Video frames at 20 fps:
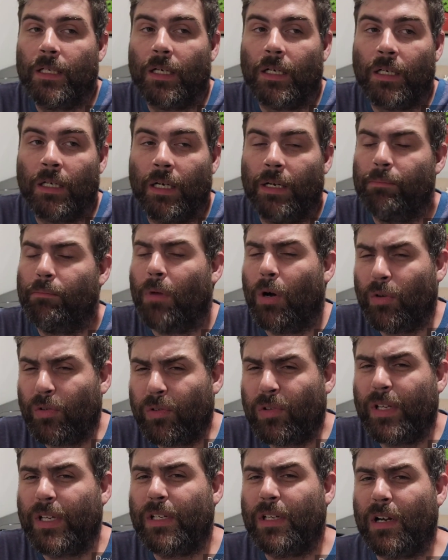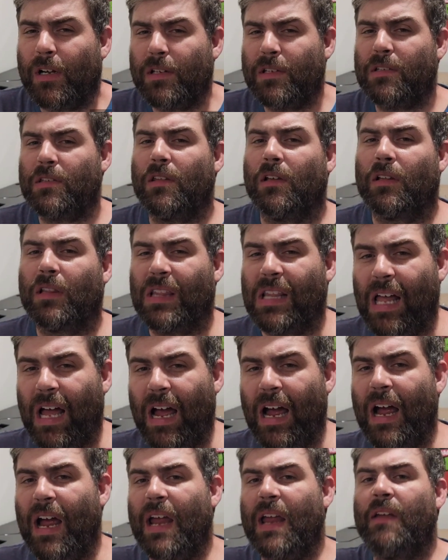It mostly does the
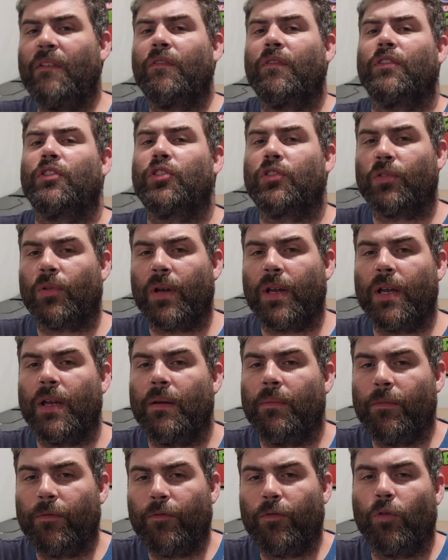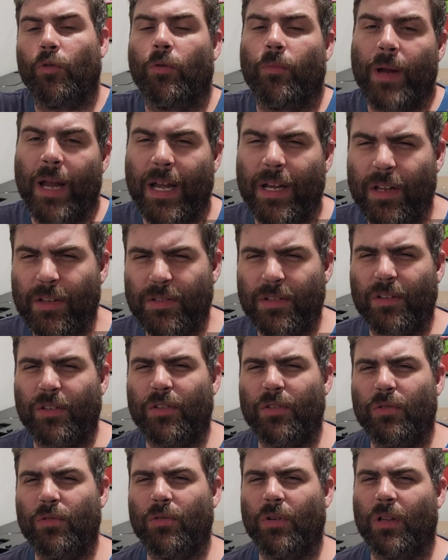live stream format. It doesn't
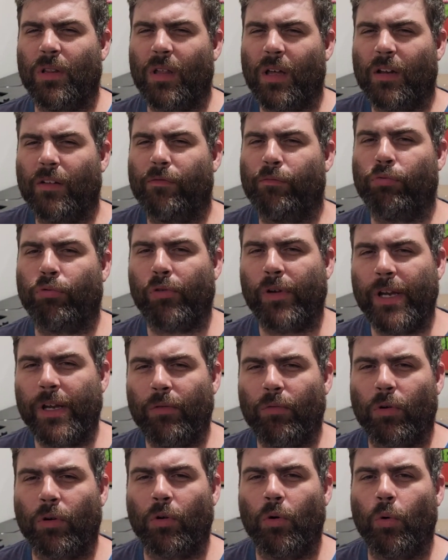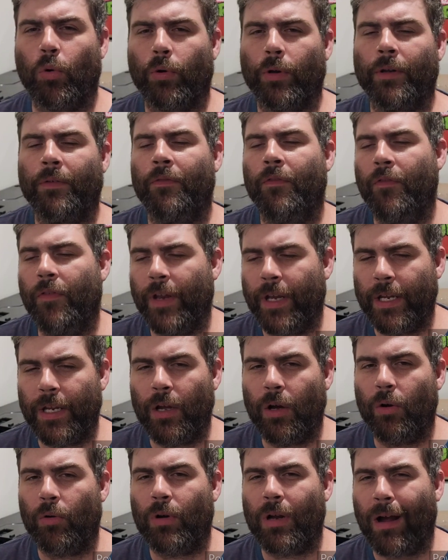do a lot of pre-recorded
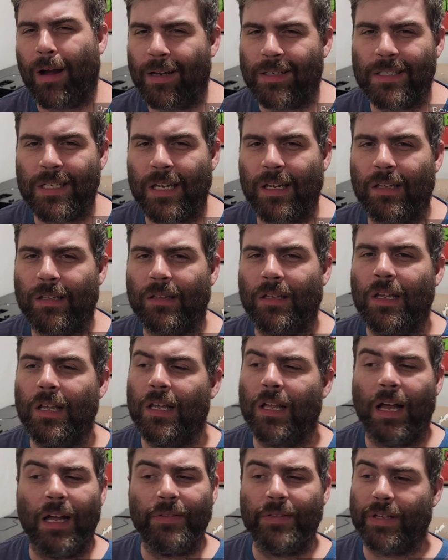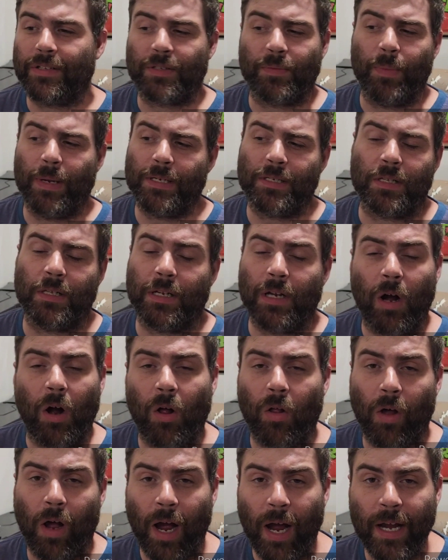video content, and that's basically
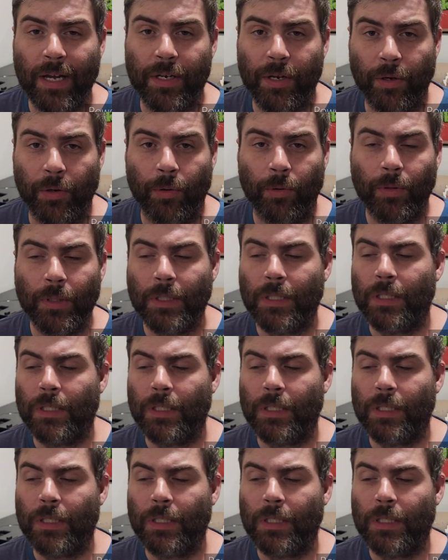all I do.